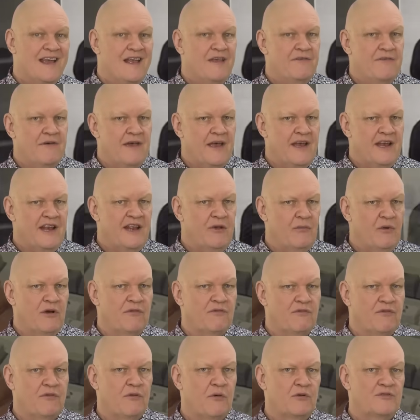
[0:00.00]
if
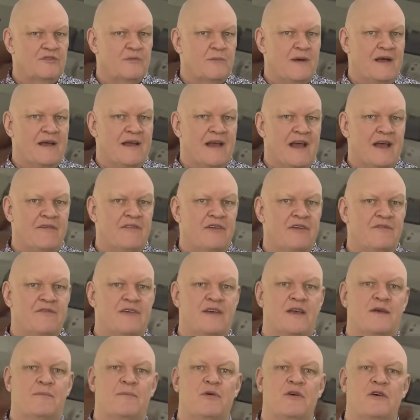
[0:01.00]
anyone, thought about having
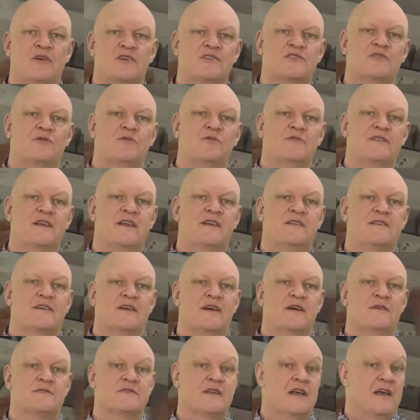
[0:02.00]
their personal
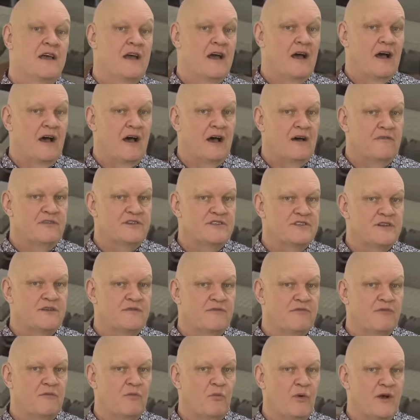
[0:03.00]
details harvested
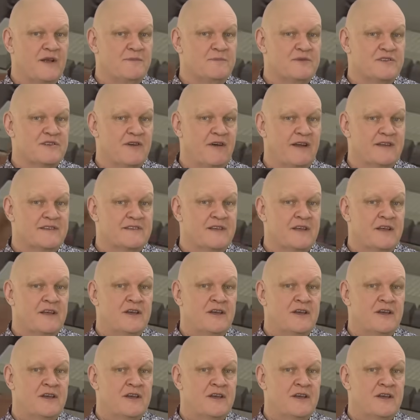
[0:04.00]
from websites